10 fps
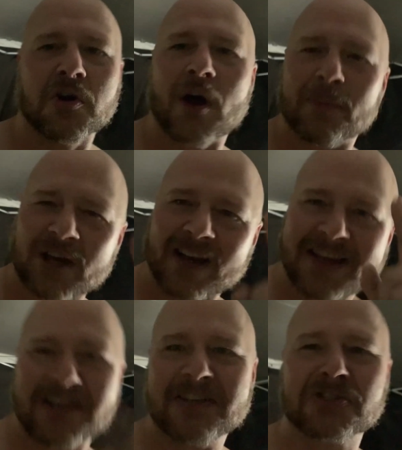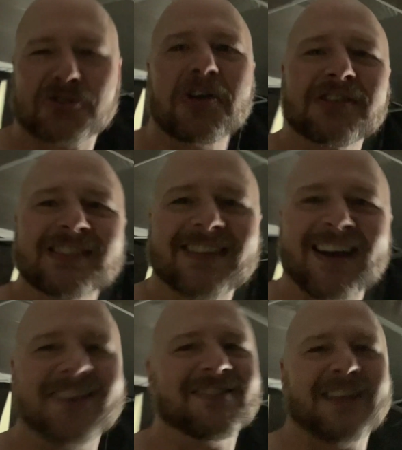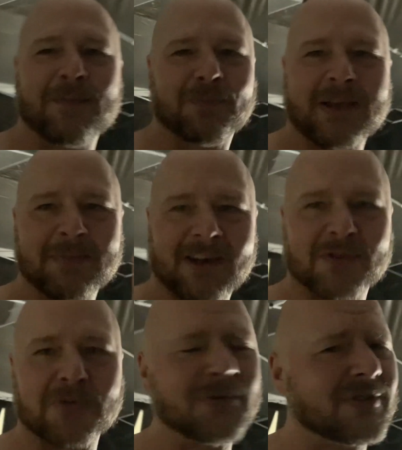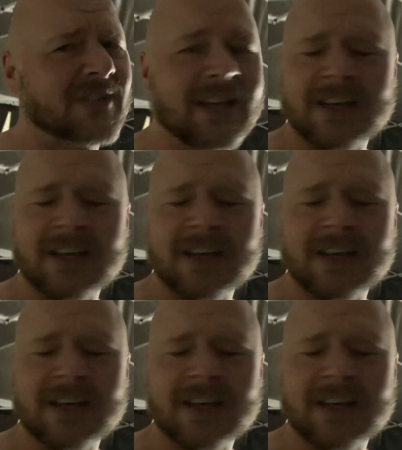I'm Canadian strong style, I play by the rules.